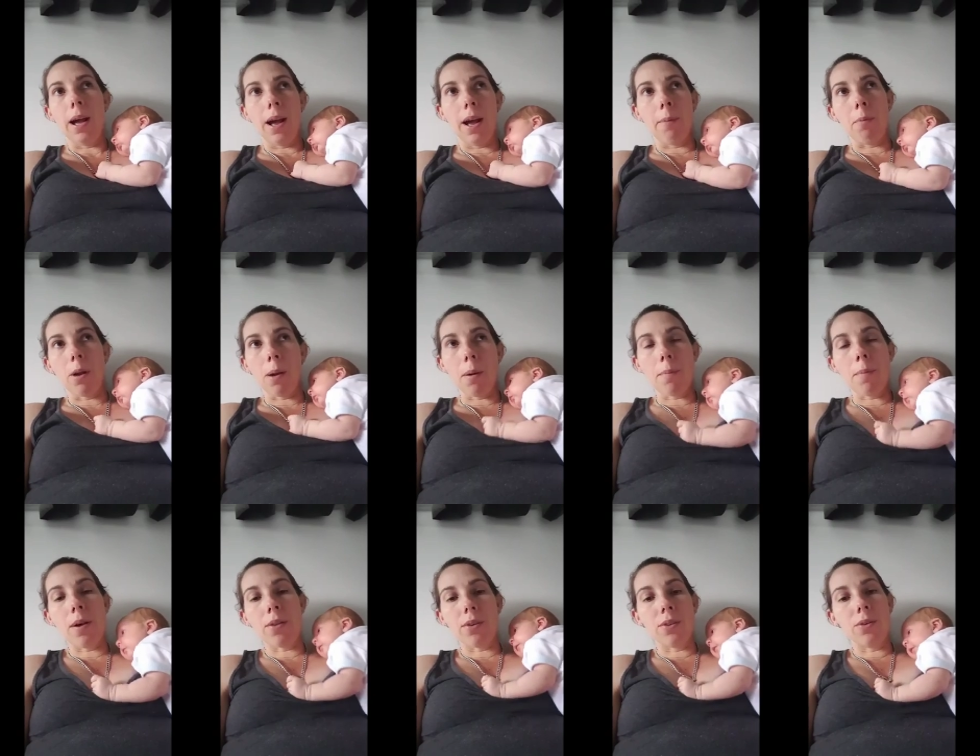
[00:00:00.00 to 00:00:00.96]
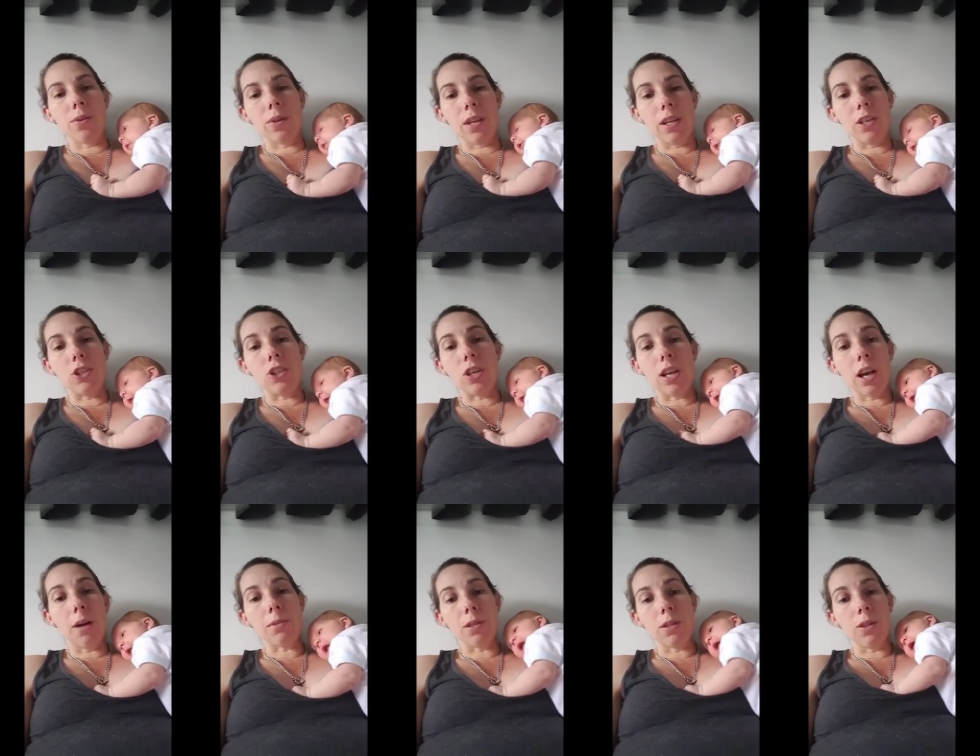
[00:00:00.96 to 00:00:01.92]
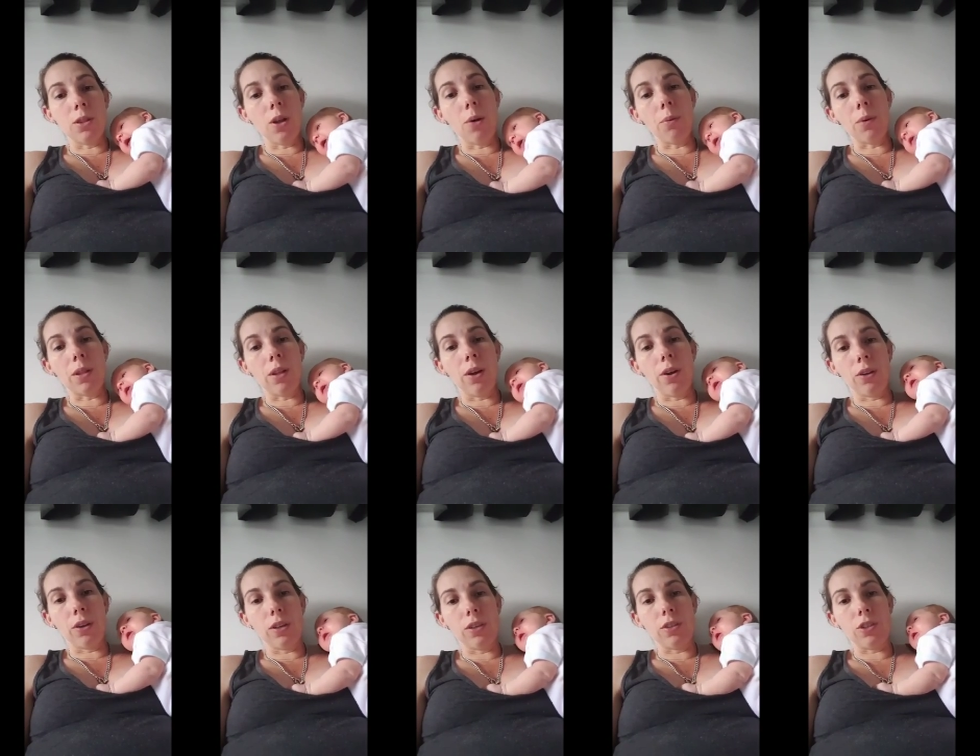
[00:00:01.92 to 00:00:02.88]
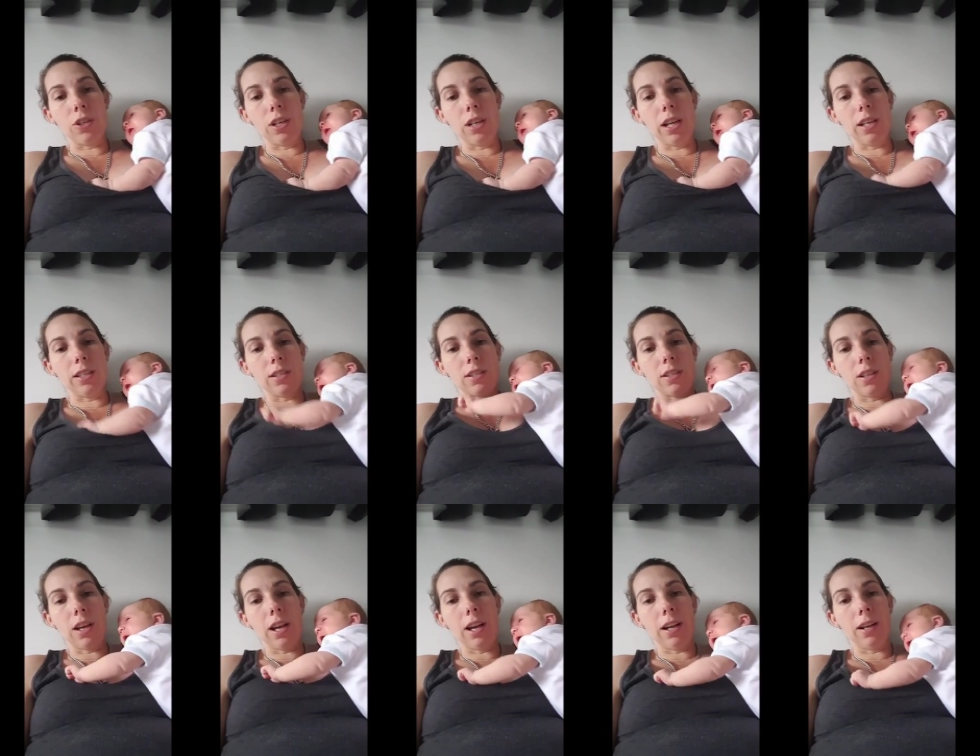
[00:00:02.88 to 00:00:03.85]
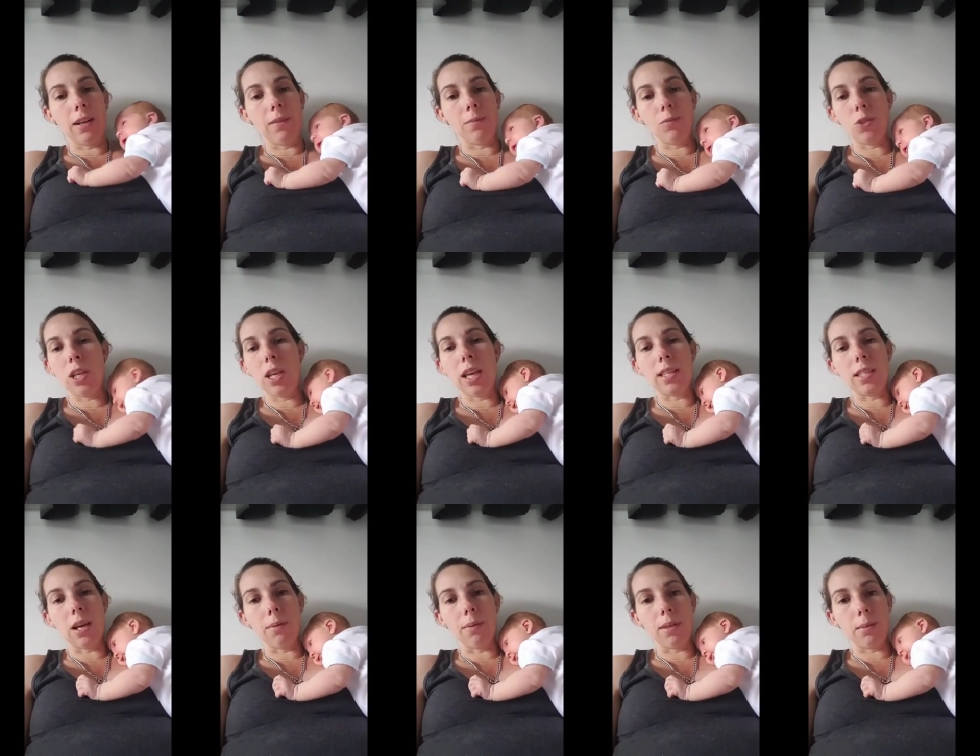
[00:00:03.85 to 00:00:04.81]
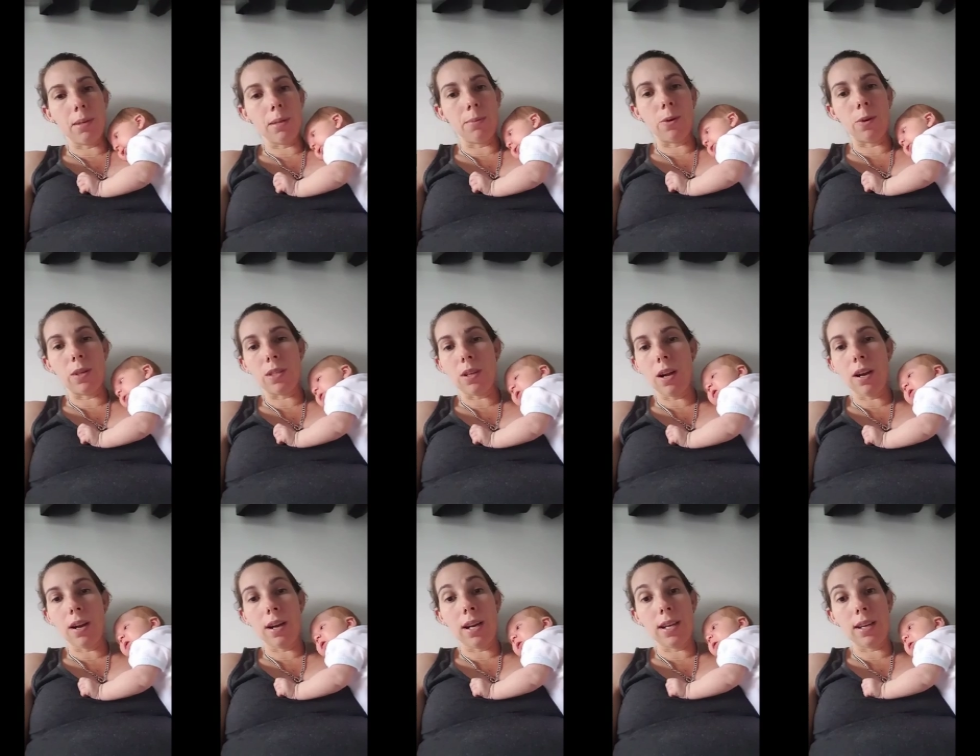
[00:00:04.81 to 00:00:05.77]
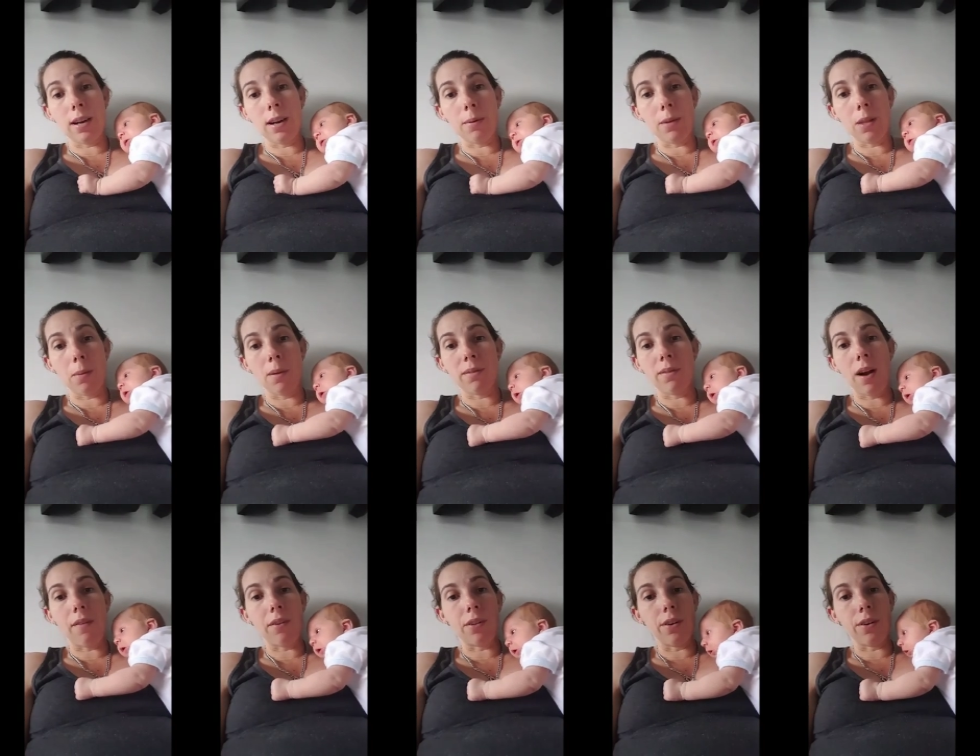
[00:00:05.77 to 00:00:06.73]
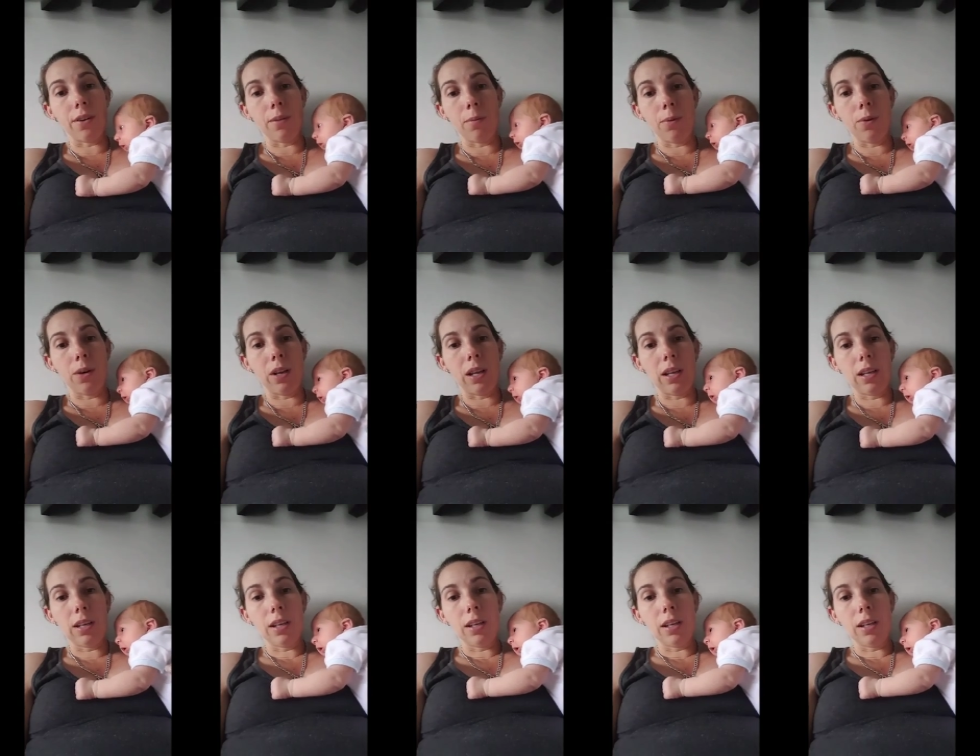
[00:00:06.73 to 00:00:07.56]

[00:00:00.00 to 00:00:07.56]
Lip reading: I got a mother-in-law here. She helps a lot with Logan. She does. She gets up with him in the morning, so I don't need to get up with him at 5 o'clock in the morning.